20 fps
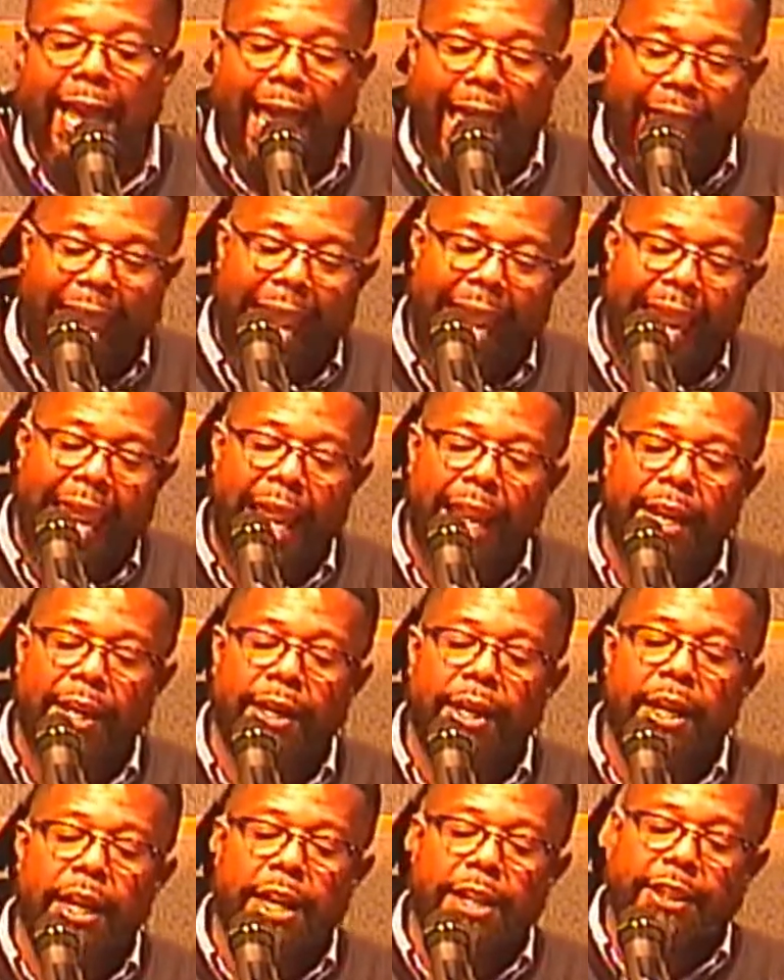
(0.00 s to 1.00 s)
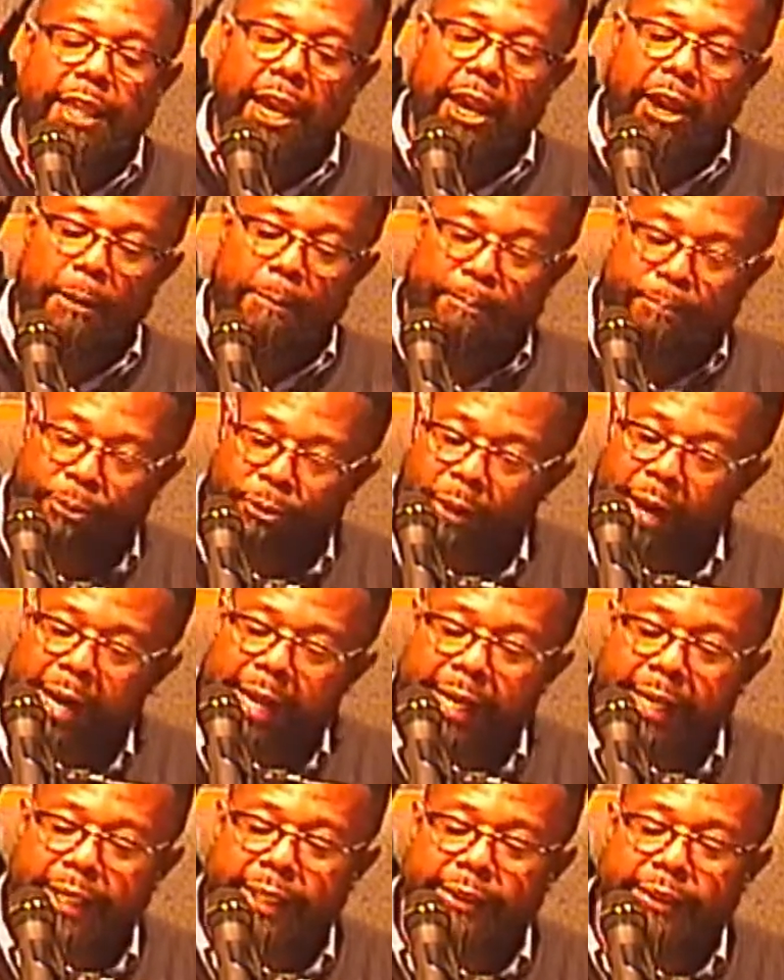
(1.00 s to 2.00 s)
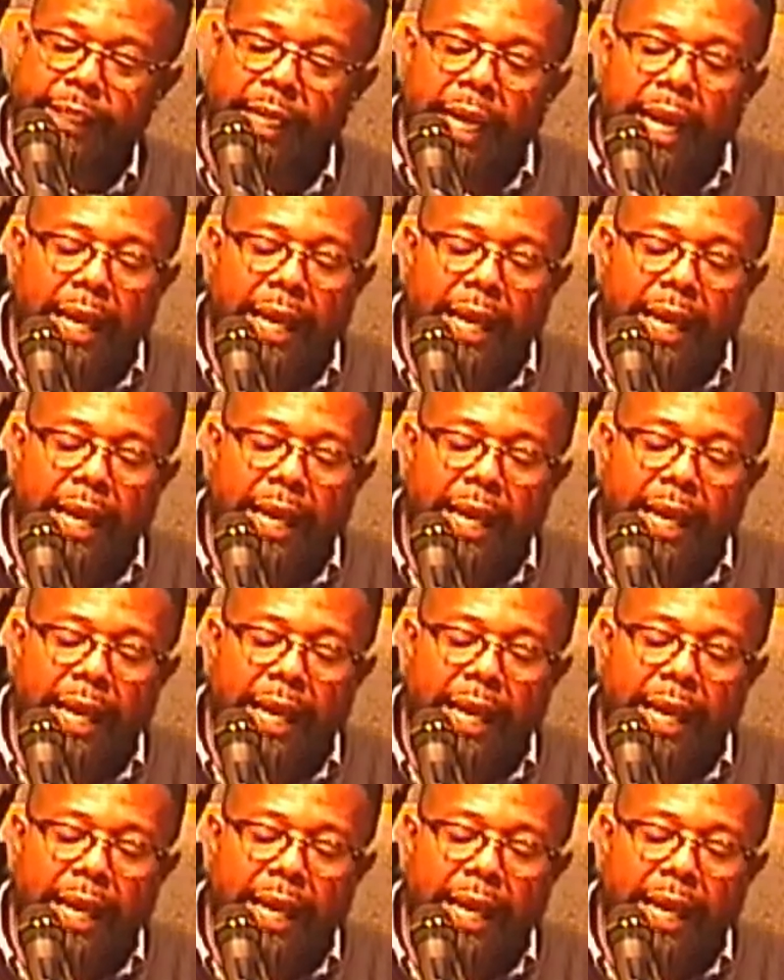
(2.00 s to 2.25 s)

and their praise.